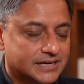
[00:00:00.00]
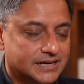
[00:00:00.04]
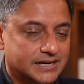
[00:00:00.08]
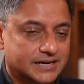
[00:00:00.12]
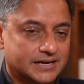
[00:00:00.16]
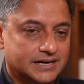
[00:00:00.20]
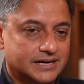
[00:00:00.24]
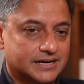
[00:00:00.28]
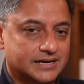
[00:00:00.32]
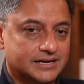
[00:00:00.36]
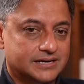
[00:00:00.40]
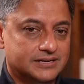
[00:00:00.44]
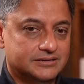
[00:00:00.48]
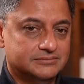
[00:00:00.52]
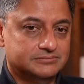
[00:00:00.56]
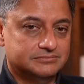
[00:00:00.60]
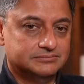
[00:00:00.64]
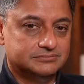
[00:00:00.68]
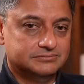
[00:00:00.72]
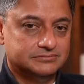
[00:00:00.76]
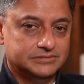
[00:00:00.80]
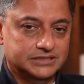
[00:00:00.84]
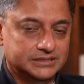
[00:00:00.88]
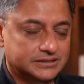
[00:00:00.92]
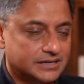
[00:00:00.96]

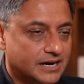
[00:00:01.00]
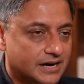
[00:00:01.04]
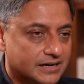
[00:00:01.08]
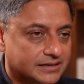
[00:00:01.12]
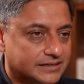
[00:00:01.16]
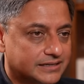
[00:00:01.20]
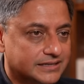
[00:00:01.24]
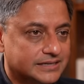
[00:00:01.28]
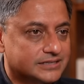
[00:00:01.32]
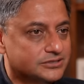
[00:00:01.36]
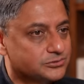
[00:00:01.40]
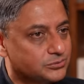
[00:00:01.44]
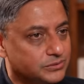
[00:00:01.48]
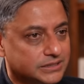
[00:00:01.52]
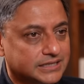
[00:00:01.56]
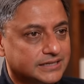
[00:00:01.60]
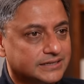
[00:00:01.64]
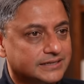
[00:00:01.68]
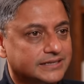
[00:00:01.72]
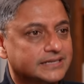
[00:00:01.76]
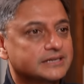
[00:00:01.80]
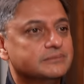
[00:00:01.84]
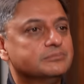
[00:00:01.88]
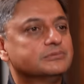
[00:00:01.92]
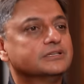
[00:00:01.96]
Um, in our case, we
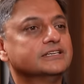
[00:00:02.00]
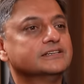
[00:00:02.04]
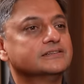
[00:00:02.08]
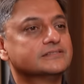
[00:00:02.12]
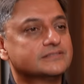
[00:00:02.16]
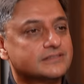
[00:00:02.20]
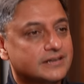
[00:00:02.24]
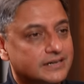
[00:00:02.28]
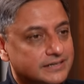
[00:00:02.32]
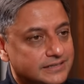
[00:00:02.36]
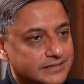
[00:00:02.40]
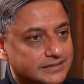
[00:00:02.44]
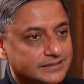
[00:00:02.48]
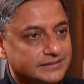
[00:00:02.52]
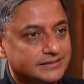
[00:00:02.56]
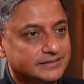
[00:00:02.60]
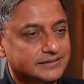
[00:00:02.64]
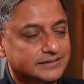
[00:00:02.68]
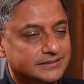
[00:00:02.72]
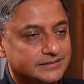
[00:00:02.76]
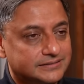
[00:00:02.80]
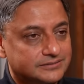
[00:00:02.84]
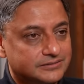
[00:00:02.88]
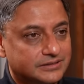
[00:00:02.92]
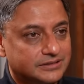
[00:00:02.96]
can keep things running
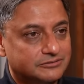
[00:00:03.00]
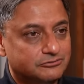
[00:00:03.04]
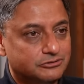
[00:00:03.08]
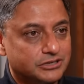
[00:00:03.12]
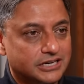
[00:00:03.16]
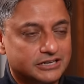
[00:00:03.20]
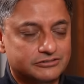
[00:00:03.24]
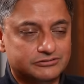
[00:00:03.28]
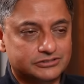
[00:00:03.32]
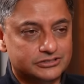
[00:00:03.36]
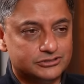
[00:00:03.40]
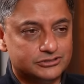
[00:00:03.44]
in, and we have